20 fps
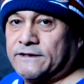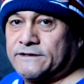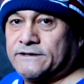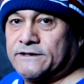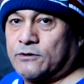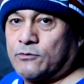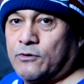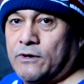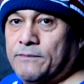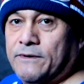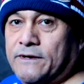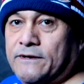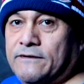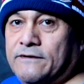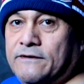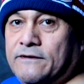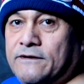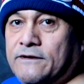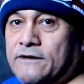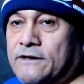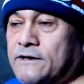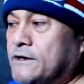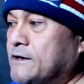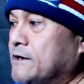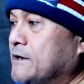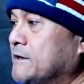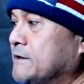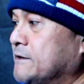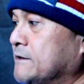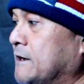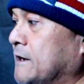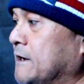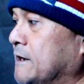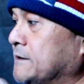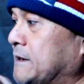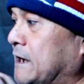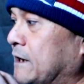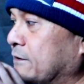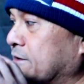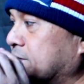this equipment. Uh,
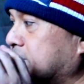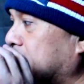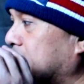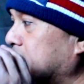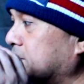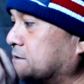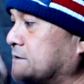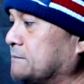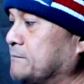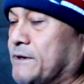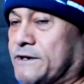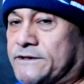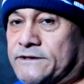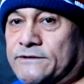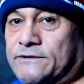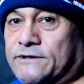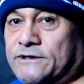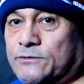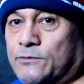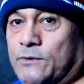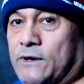now he's got the mixer as